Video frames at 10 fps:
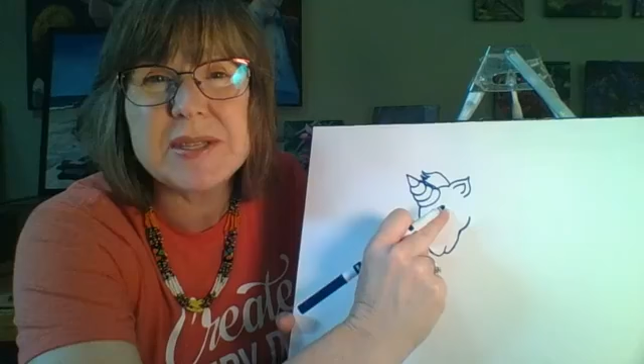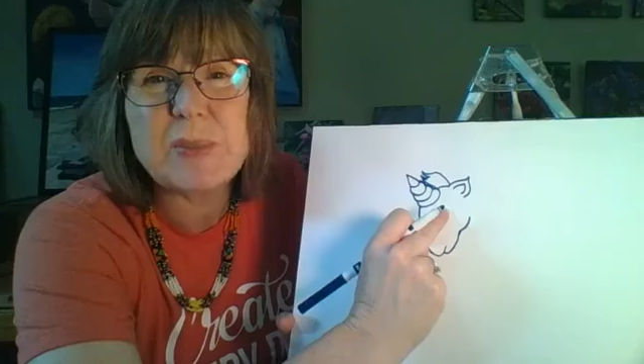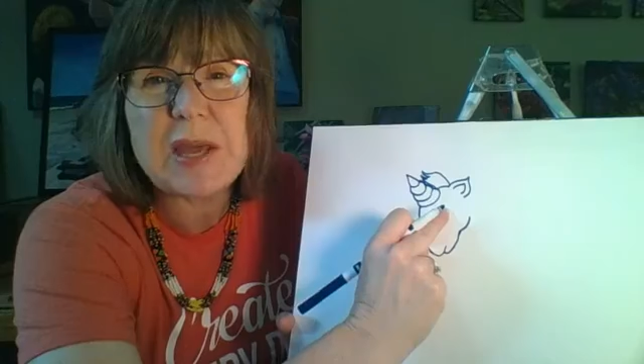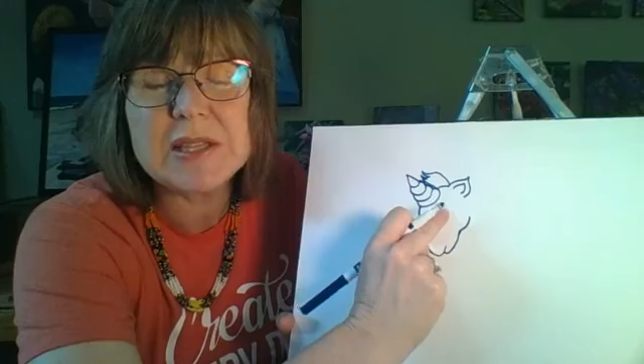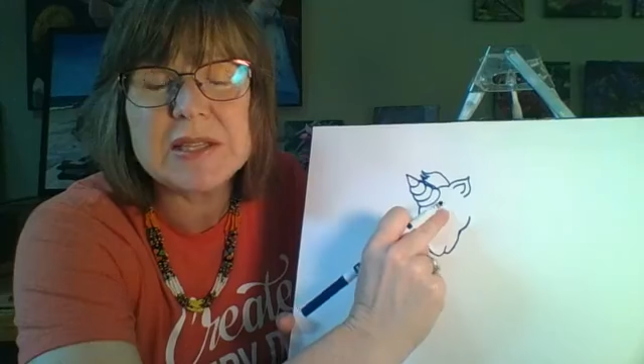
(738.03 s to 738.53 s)

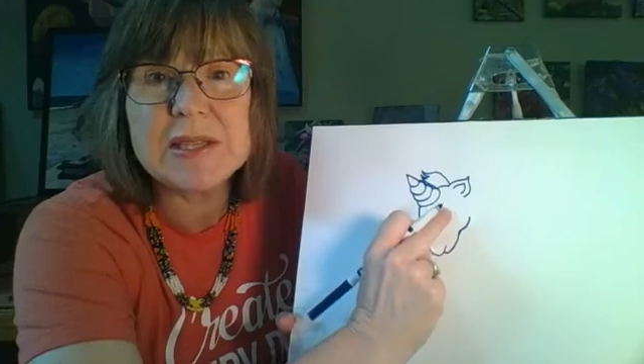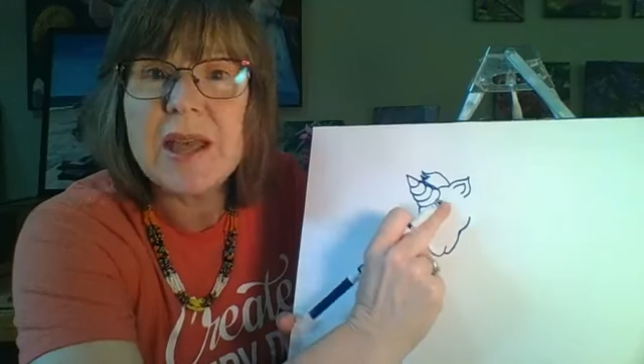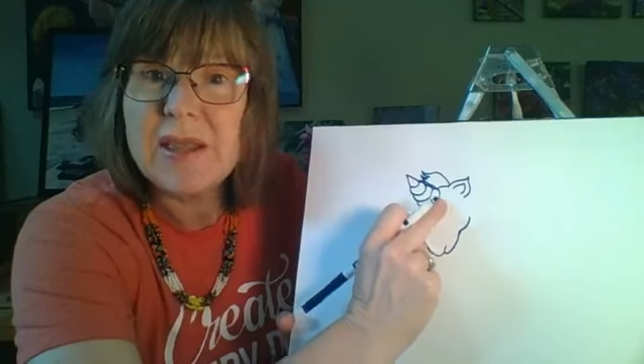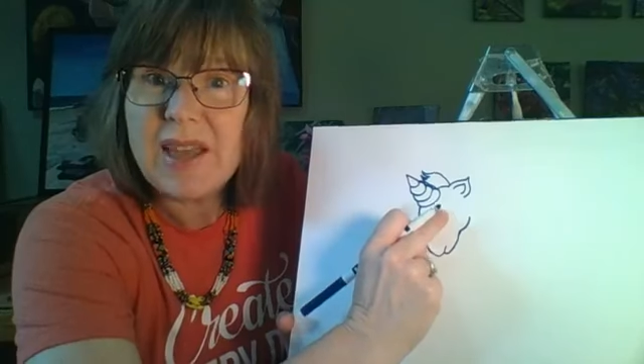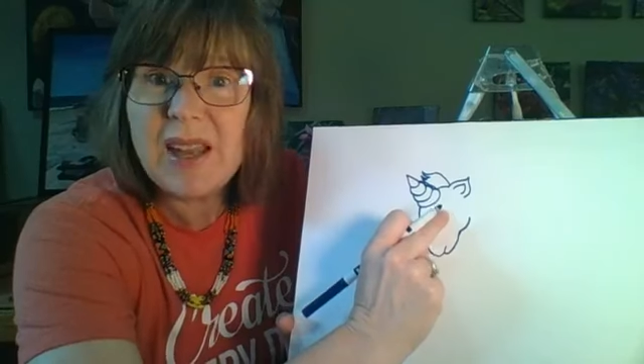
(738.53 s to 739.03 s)
spaces?
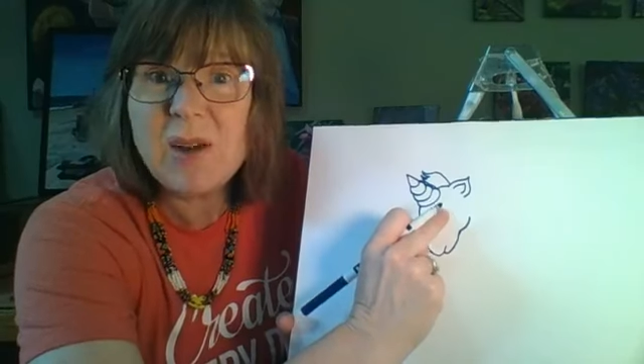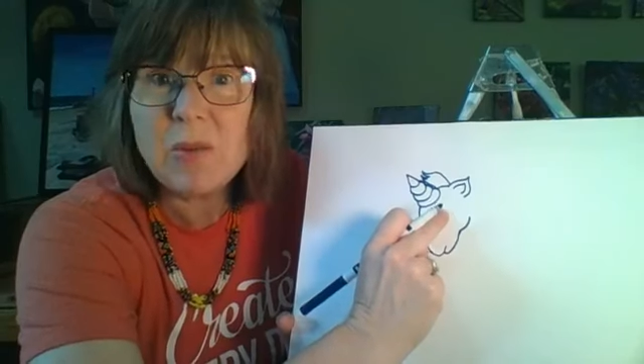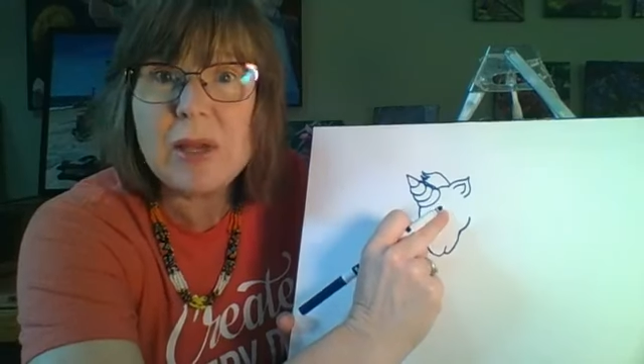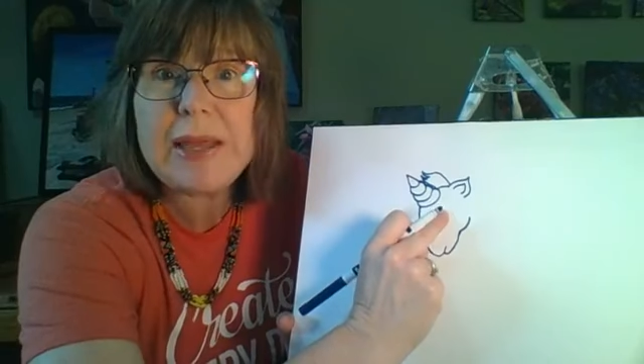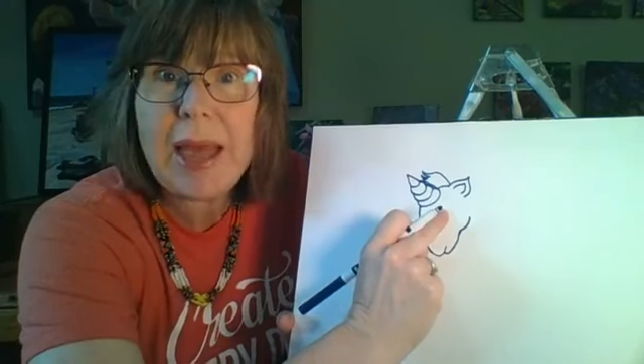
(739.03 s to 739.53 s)
That can
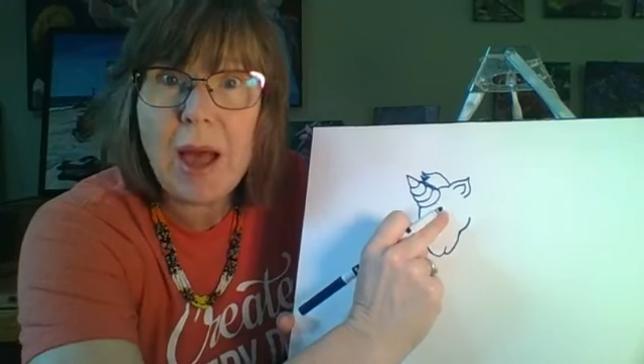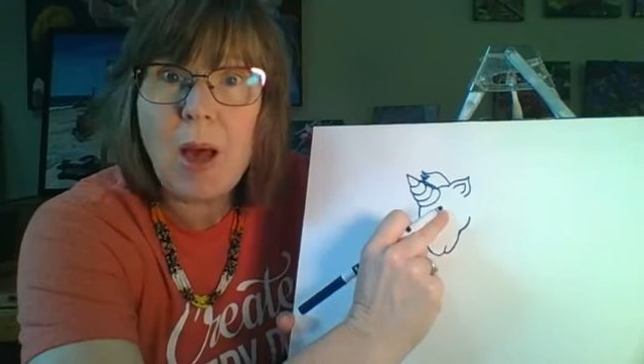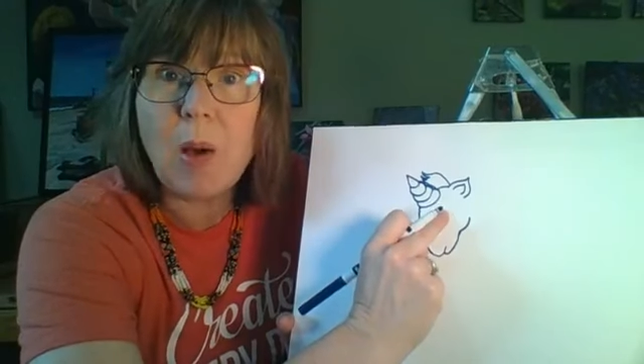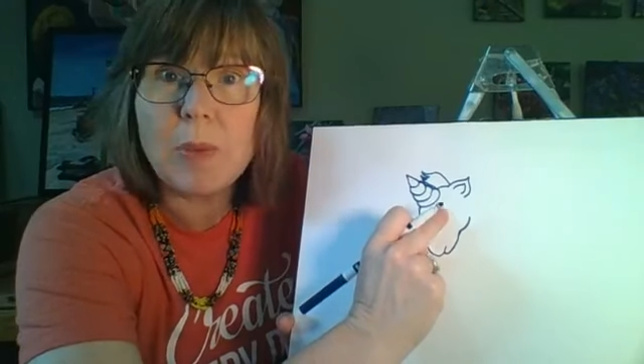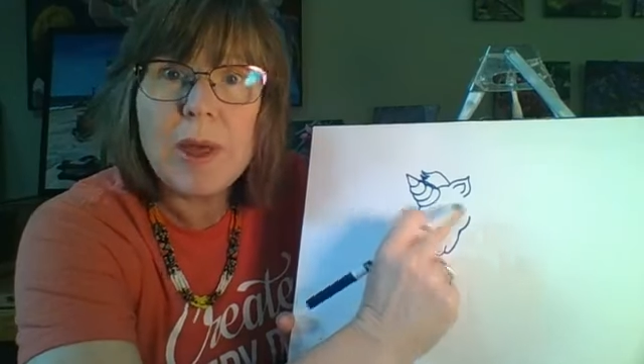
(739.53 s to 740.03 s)
really
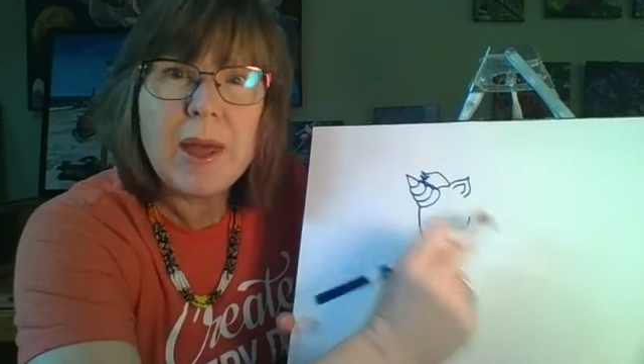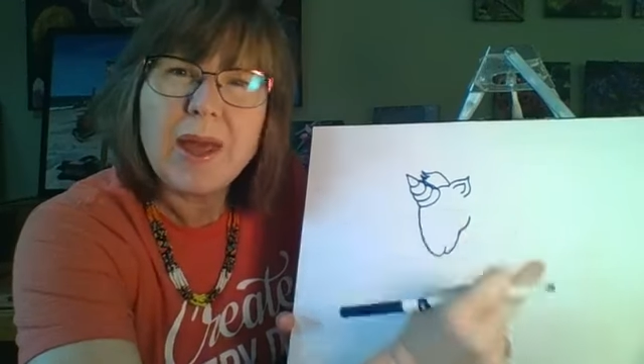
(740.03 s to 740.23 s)
help